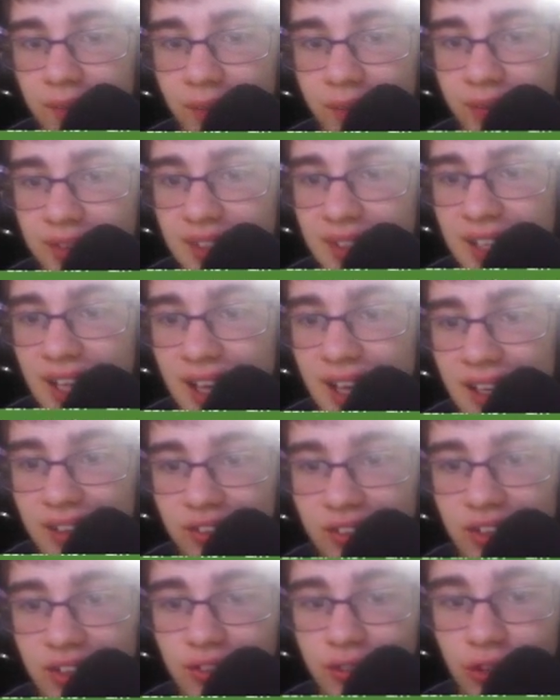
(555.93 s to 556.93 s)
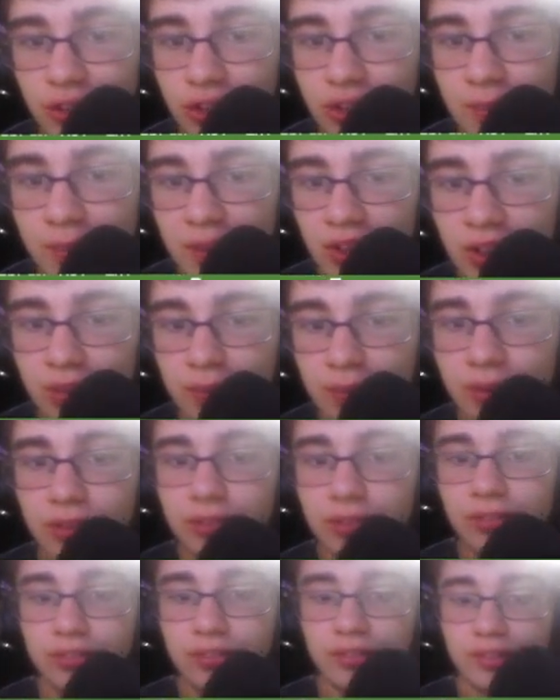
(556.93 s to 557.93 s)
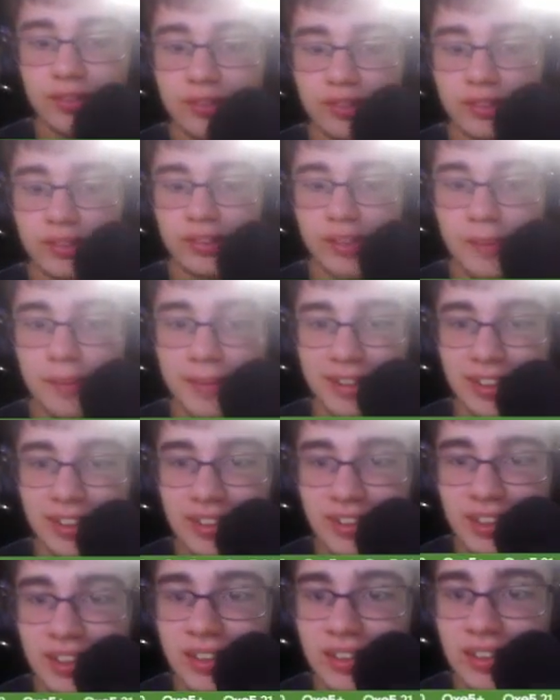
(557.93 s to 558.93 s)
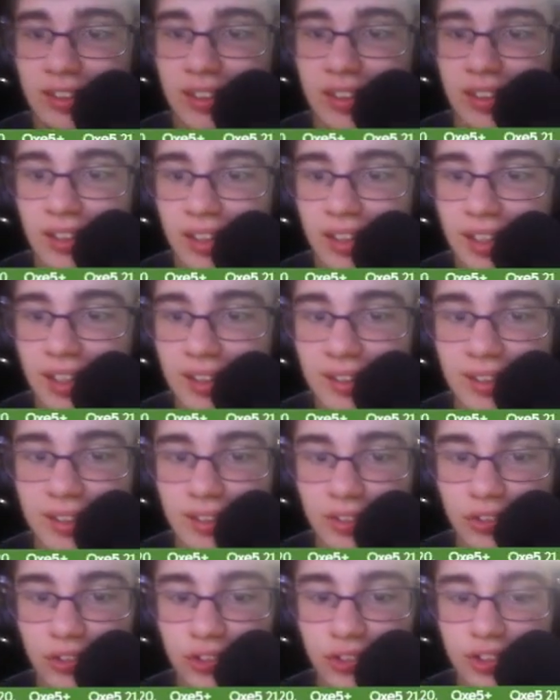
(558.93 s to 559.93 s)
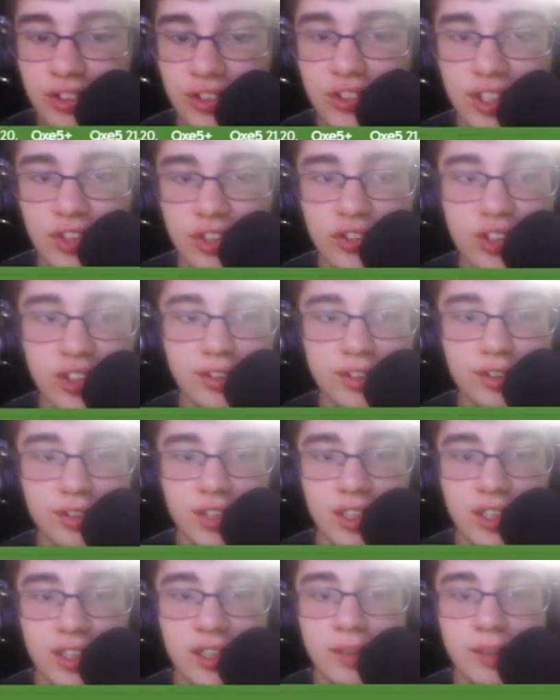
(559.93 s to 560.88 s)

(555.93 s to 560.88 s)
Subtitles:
Yeah, D4 is the best move, apparently. And then C takes D3.